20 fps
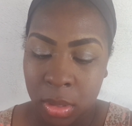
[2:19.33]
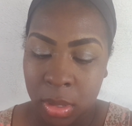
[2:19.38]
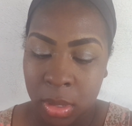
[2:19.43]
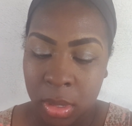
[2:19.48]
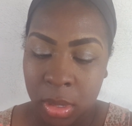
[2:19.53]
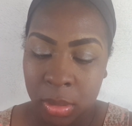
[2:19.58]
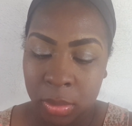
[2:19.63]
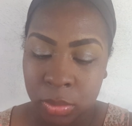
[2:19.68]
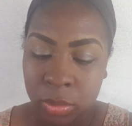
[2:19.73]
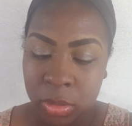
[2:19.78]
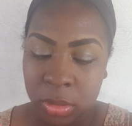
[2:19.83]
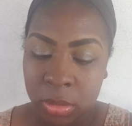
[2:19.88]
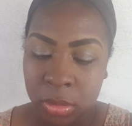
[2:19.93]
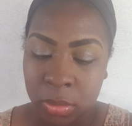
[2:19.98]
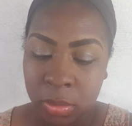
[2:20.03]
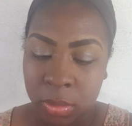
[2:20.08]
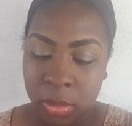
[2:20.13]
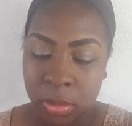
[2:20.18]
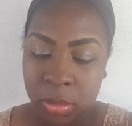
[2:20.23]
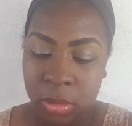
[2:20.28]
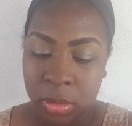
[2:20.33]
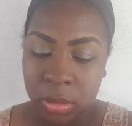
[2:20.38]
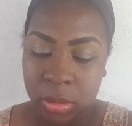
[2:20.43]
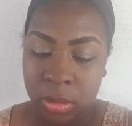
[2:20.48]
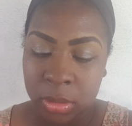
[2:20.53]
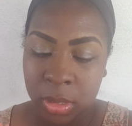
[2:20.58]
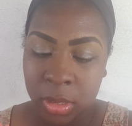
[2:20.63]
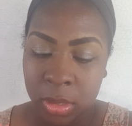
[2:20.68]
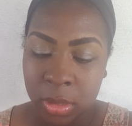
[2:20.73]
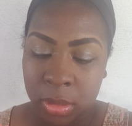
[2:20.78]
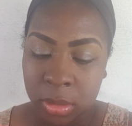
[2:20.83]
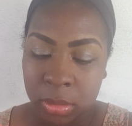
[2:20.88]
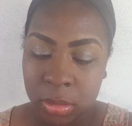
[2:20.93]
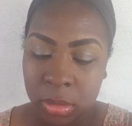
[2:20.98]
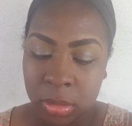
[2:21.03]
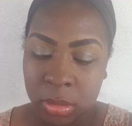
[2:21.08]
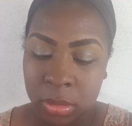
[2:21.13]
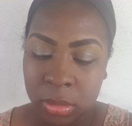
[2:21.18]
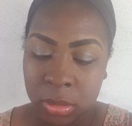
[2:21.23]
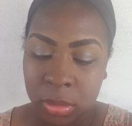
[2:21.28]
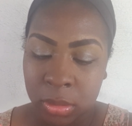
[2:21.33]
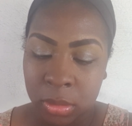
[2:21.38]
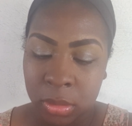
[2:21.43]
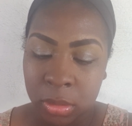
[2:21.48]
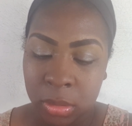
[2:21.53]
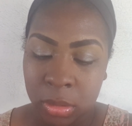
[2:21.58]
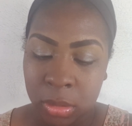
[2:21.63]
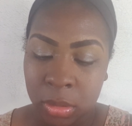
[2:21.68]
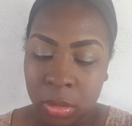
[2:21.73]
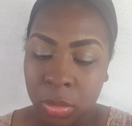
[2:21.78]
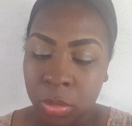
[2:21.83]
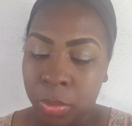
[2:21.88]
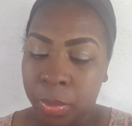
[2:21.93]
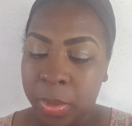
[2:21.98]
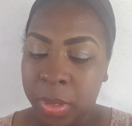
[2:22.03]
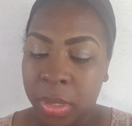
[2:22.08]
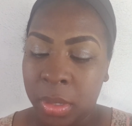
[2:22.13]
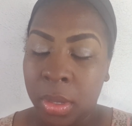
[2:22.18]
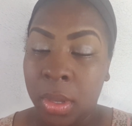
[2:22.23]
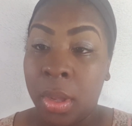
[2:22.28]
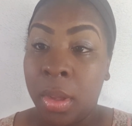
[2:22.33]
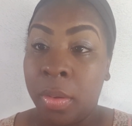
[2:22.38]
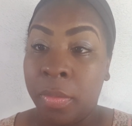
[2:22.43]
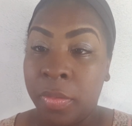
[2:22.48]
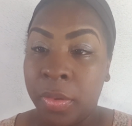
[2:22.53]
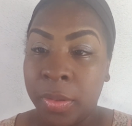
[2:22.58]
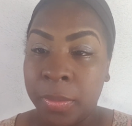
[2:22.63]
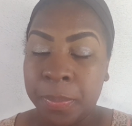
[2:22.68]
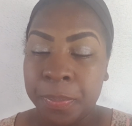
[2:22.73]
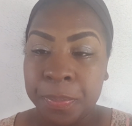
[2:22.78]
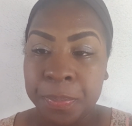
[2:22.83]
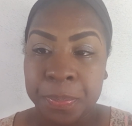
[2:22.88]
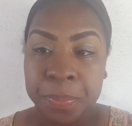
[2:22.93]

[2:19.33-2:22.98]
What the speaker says: and I'm just gonna just take just a little bit of it,